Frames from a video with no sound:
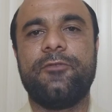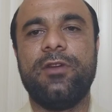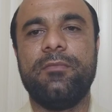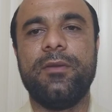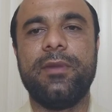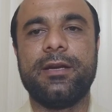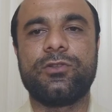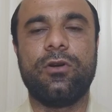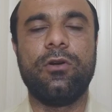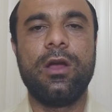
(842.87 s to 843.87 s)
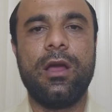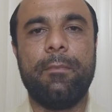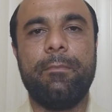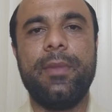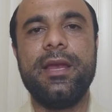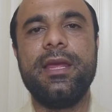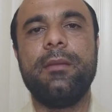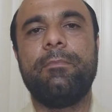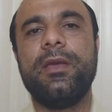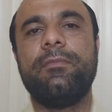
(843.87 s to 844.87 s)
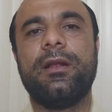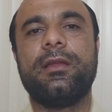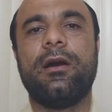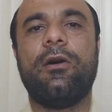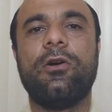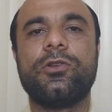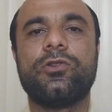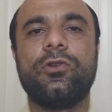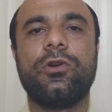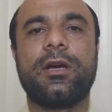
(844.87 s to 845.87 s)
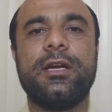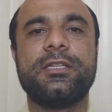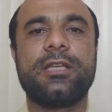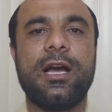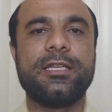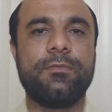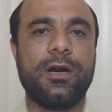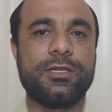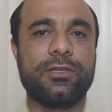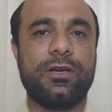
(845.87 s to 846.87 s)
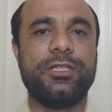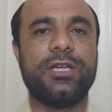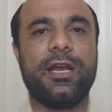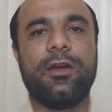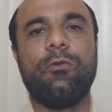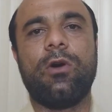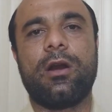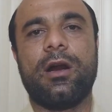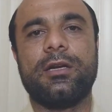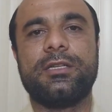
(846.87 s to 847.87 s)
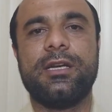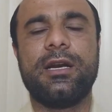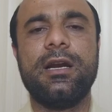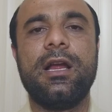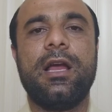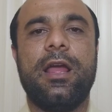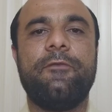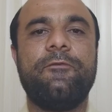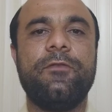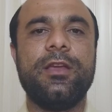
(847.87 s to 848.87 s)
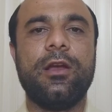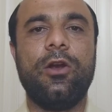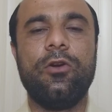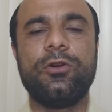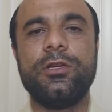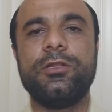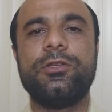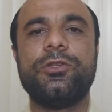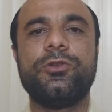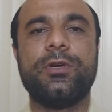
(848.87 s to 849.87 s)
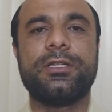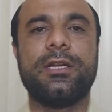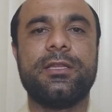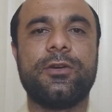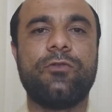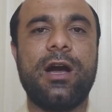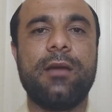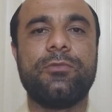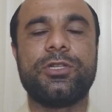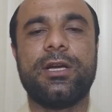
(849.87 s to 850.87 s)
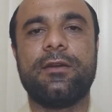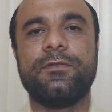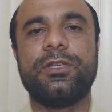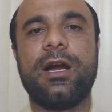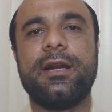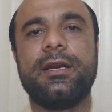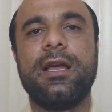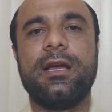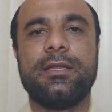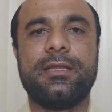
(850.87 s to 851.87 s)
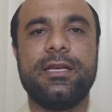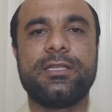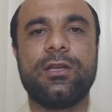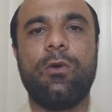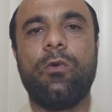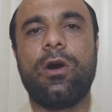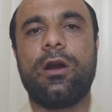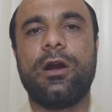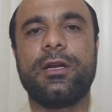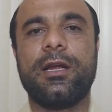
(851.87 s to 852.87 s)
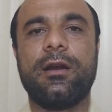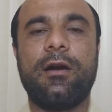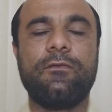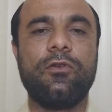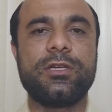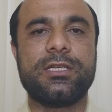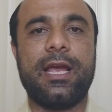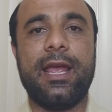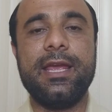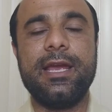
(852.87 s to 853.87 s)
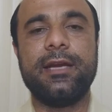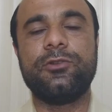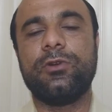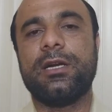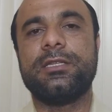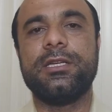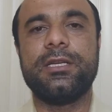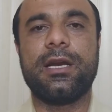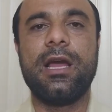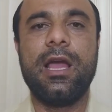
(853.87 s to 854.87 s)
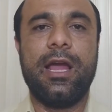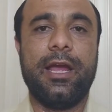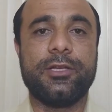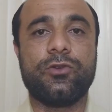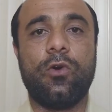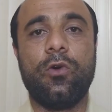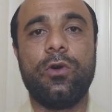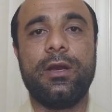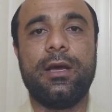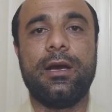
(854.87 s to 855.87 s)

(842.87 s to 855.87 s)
will be bad. So many people, they also criticize Pakistan joining war on terror. If we look to the situation, that why Musharraf joined this war on terror, of course he had to consider his own